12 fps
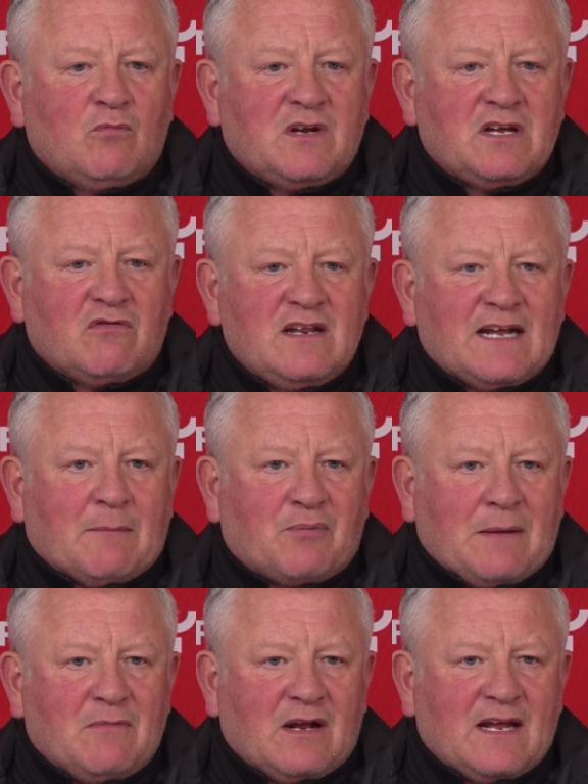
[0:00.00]
When you're in that
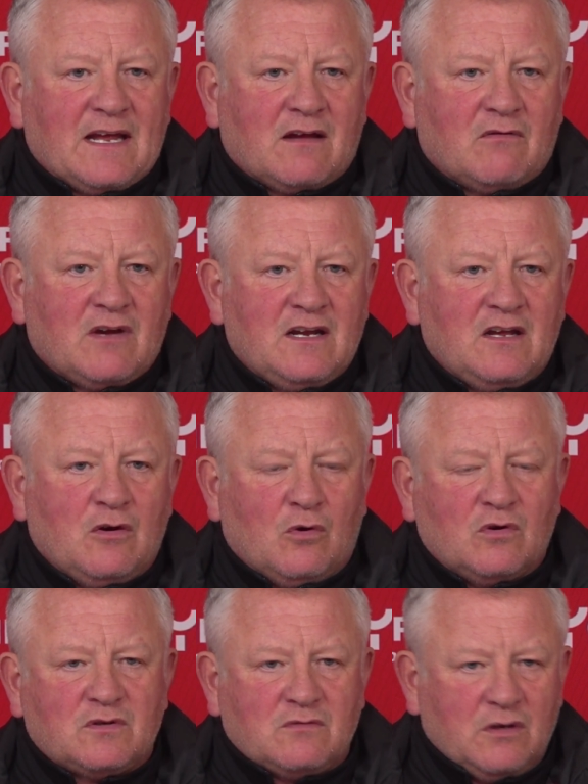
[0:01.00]
Premier League arena,
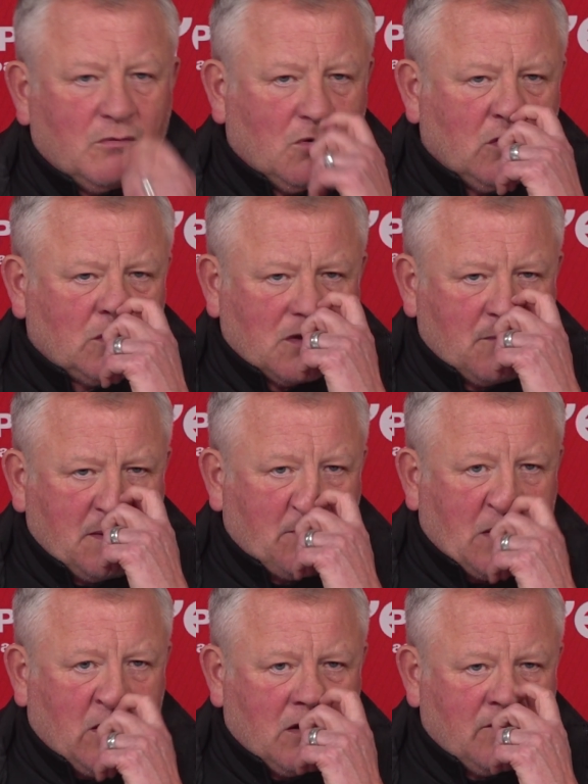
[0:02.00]
you always want to be
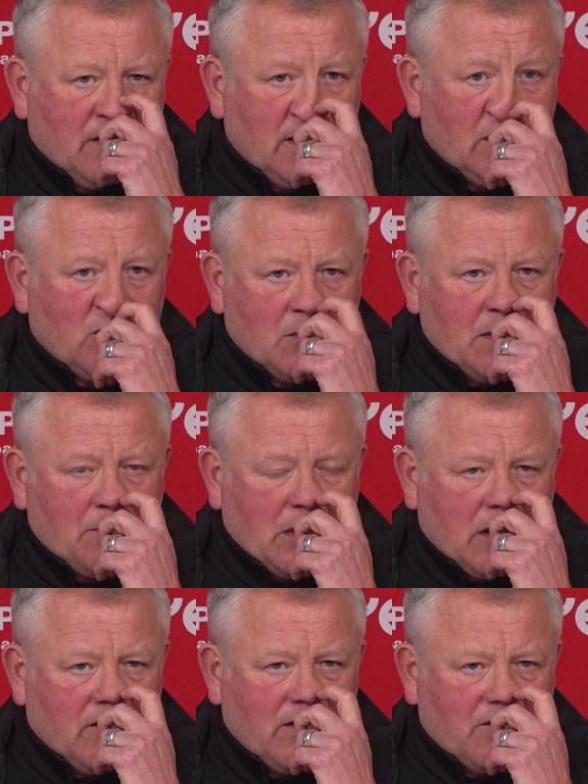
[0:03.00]
part of it. You want to be
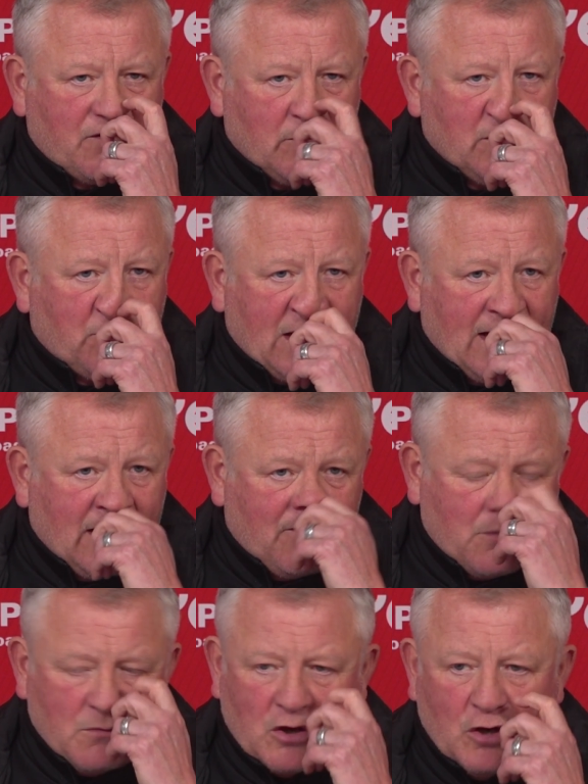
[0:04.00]
part of it from a player,
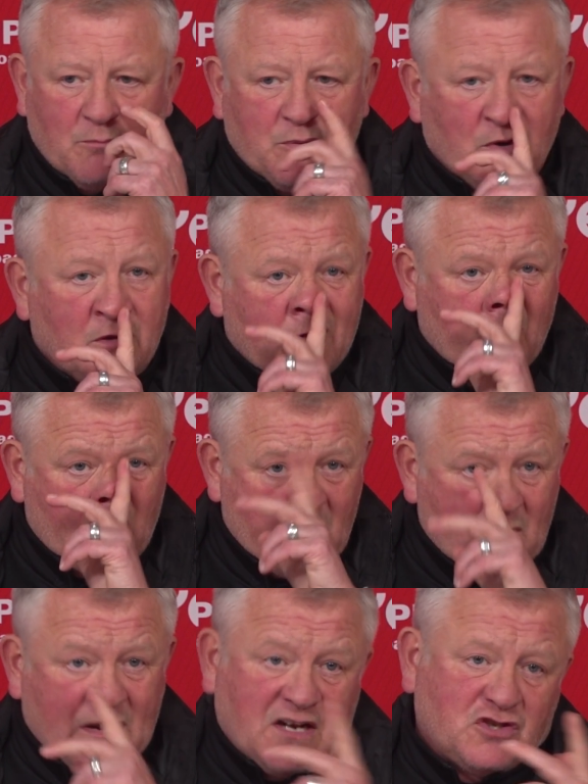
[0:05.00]
from a club point of view, from
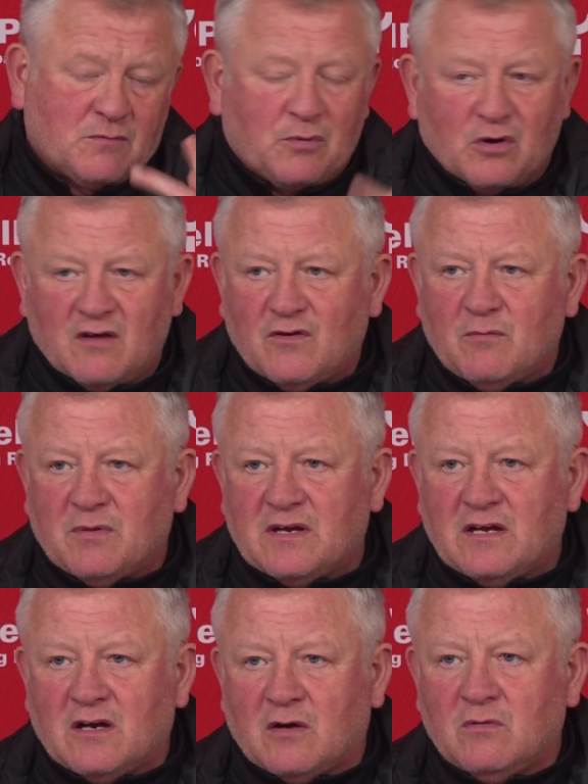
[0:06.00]
a manager point of view. But
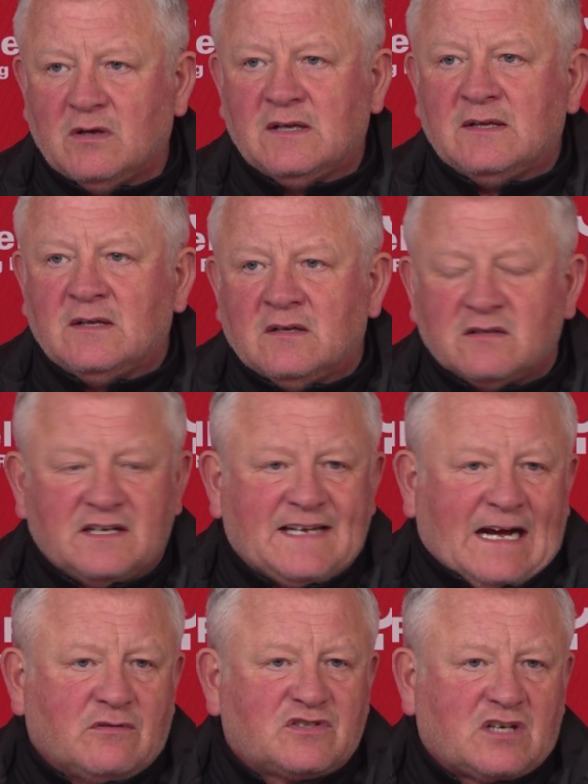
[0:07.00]
you know the
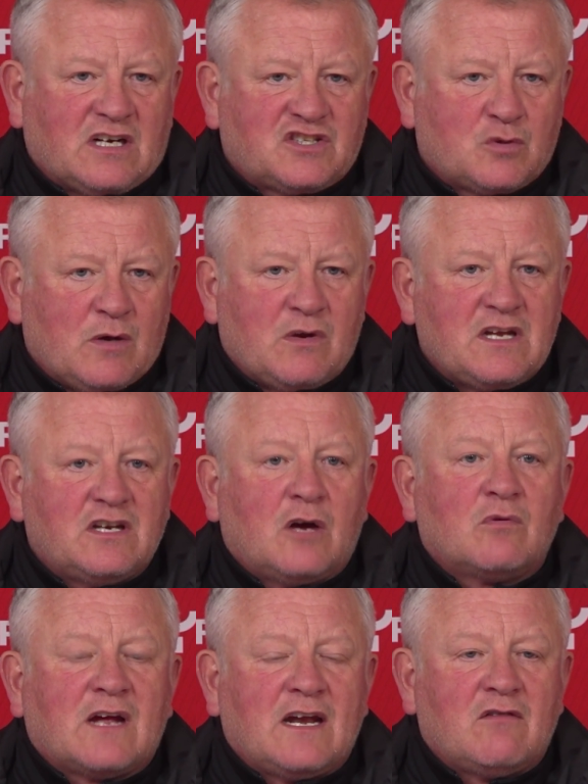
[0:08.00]
downside to it when you
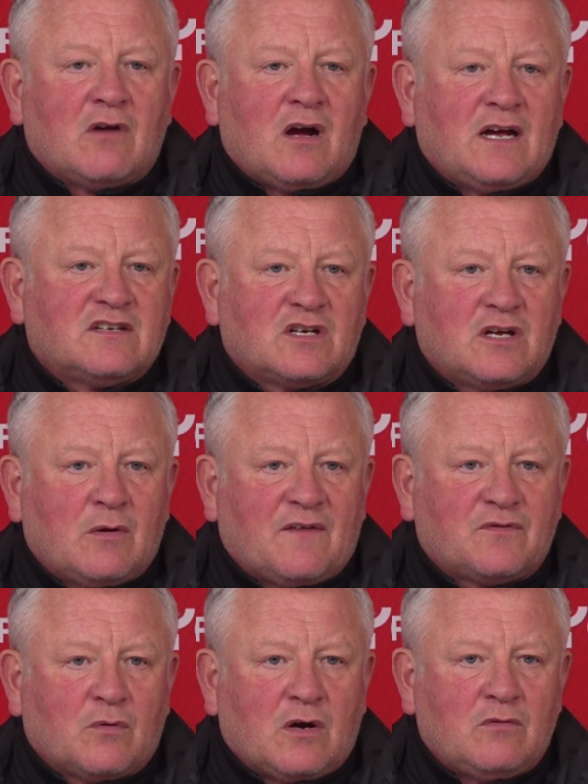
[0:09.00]
don't get it right. So you
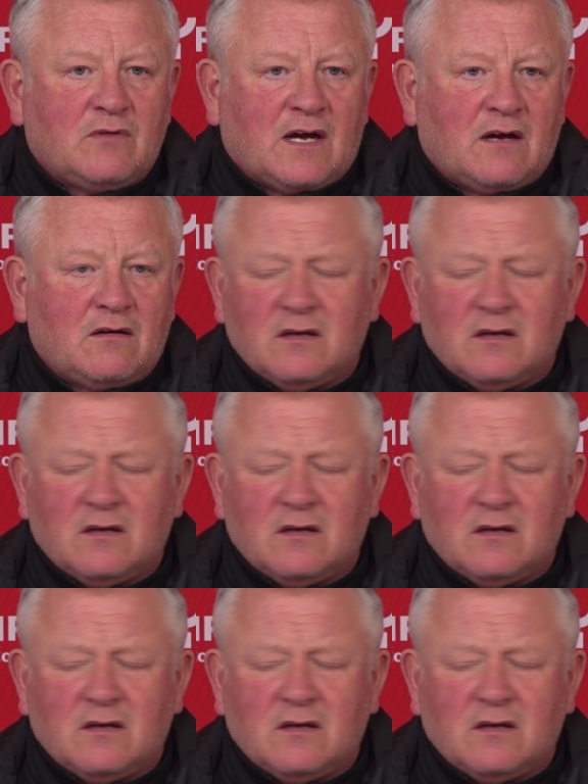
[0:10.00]
have to own that.